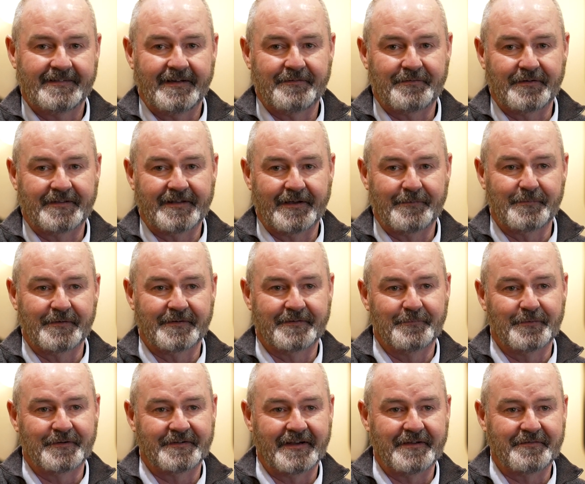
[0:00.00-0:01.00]
Every time
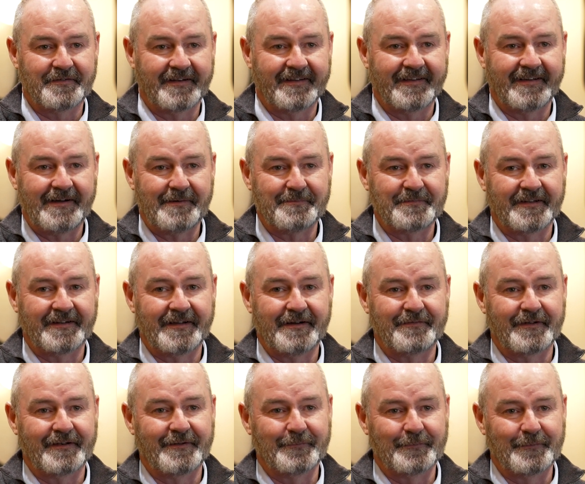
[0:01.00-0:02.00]
we drive into Hampden, I
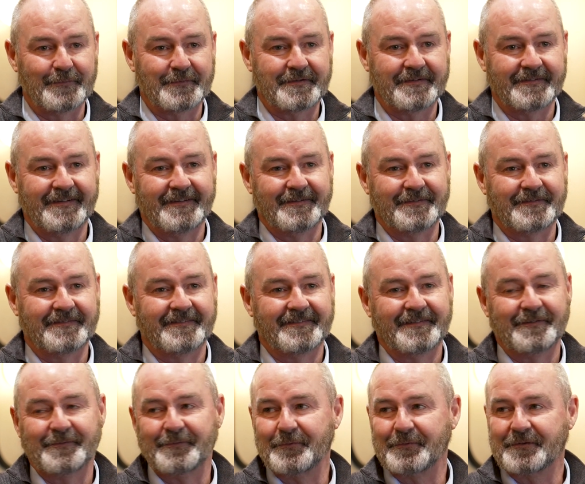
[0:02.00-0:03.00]
have a little look
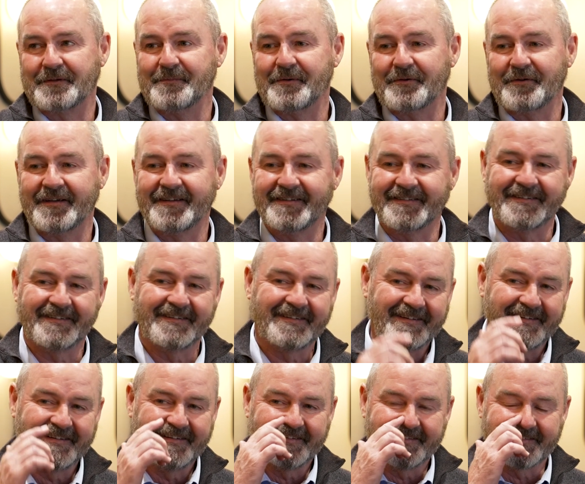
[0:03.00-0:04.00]
to my right,
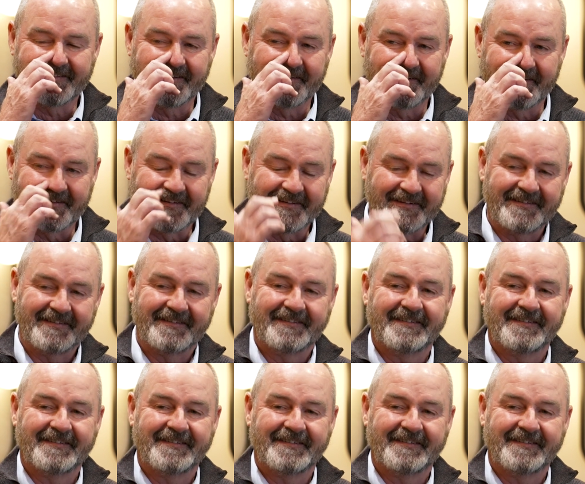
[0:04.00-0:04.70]
see the